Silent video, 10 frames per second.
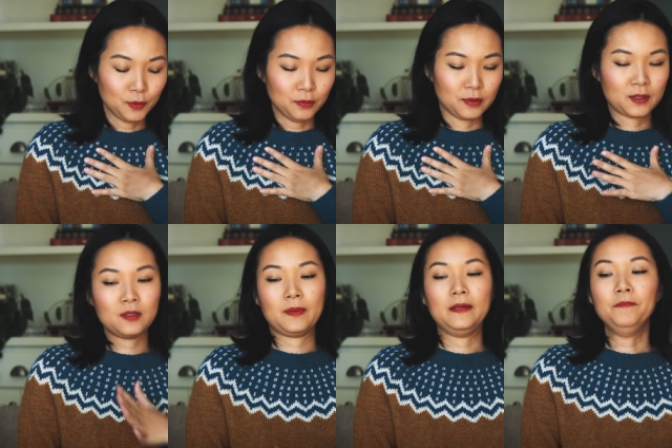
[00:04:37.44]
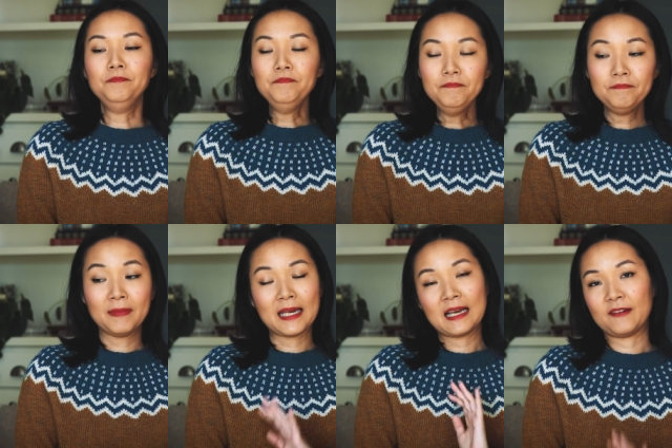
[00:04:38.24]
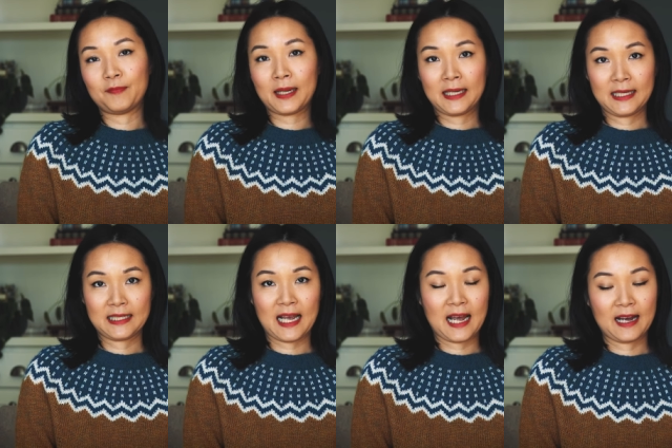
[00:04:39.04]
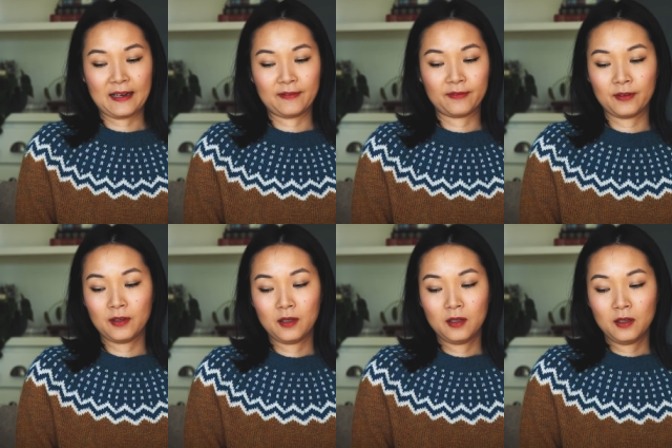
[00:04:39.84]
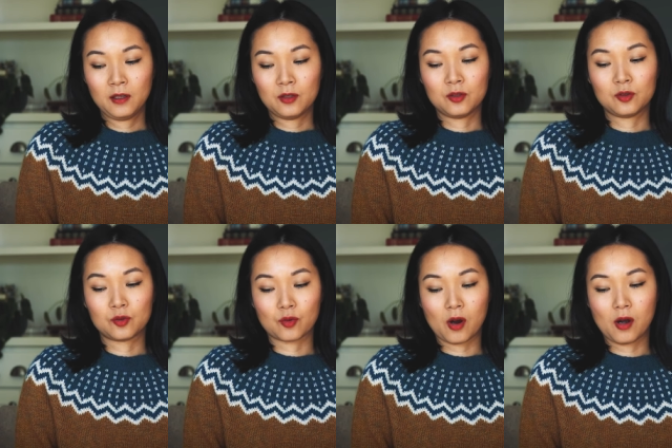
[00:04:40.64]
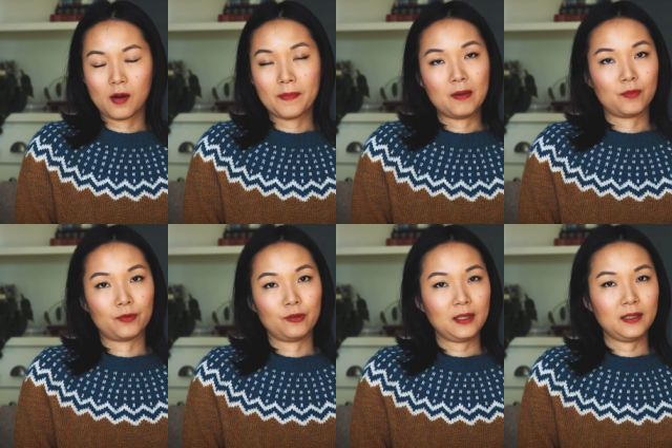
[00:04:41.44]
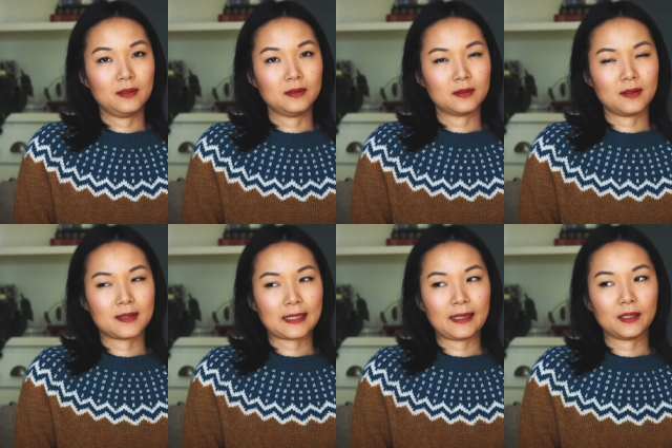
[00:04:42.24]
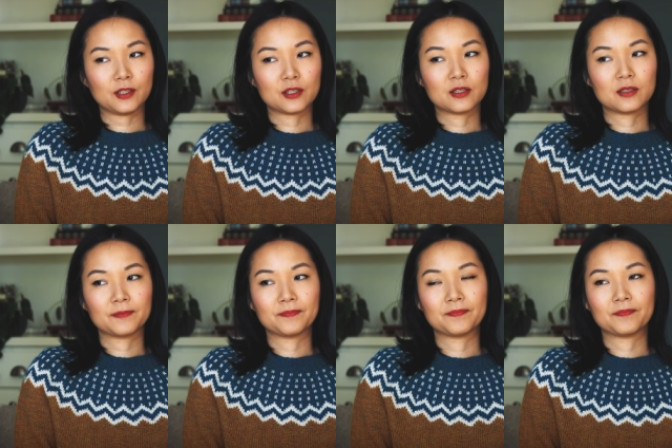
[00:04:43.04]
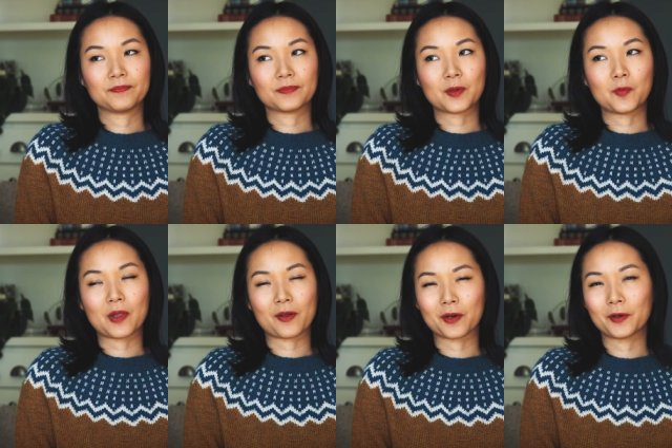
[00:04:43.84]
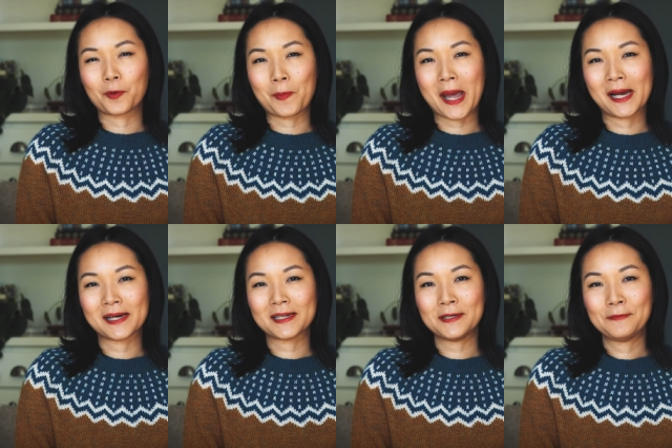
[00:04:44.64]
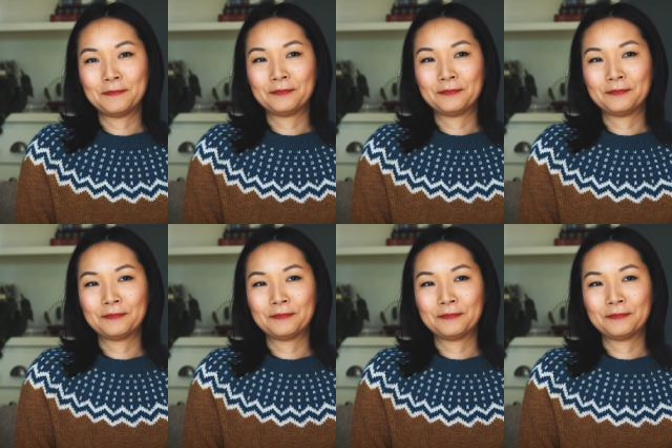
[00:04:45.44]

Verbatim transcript: oh, excuse me, many of my knits have strong memories attached, whether good or bad.